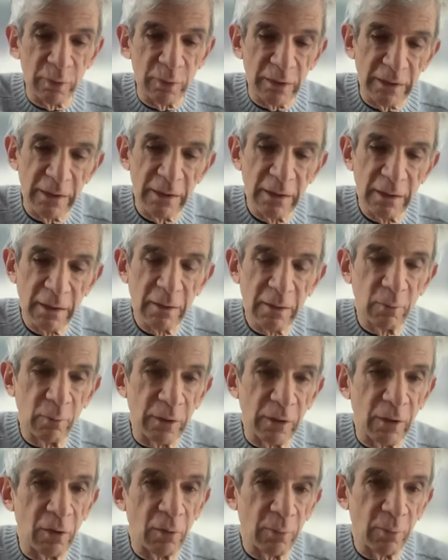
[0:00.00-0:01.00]
We
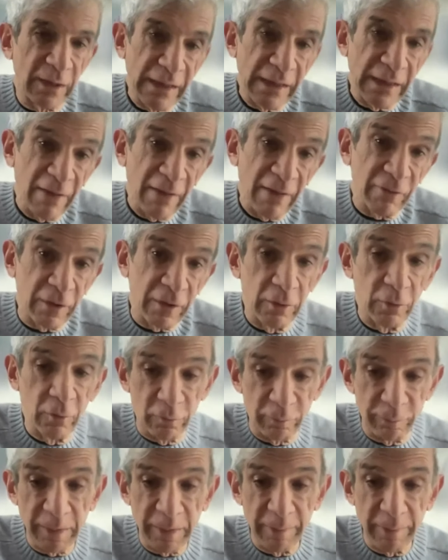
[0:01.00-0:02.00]
we already have a
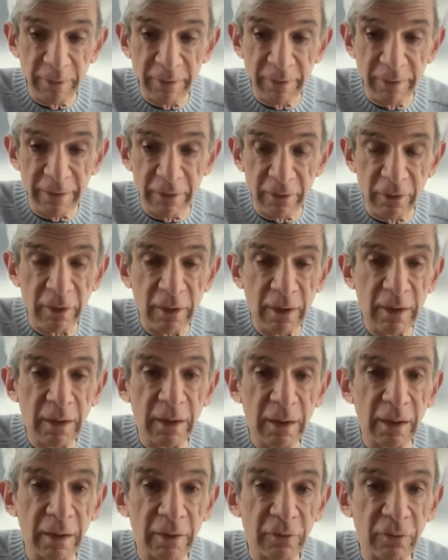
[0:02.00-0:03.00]
queue of people that are
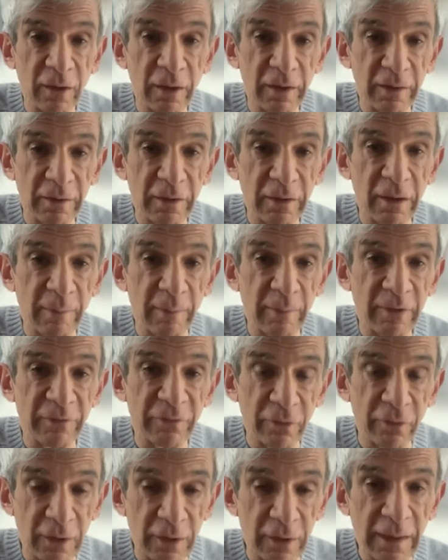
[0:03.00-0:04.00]
uh, trying to come. It's
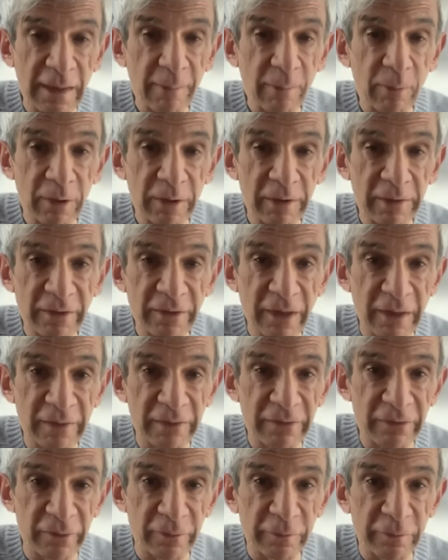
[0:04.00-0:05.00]
very labor
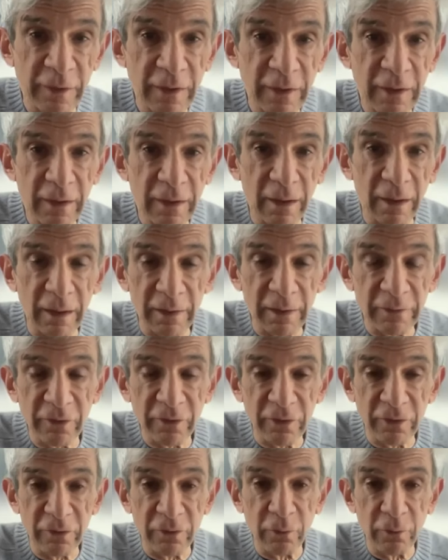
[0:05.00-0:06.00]
intensive uh,
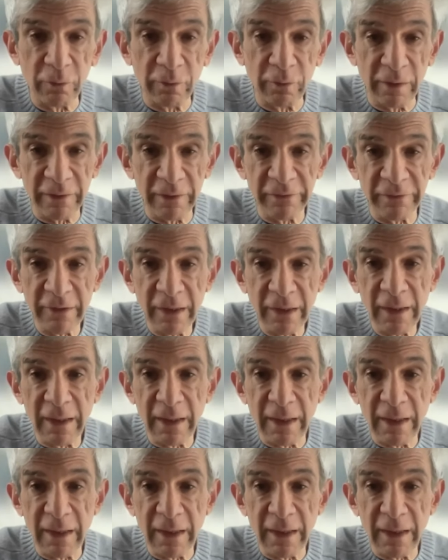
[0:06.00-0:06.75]
to do this.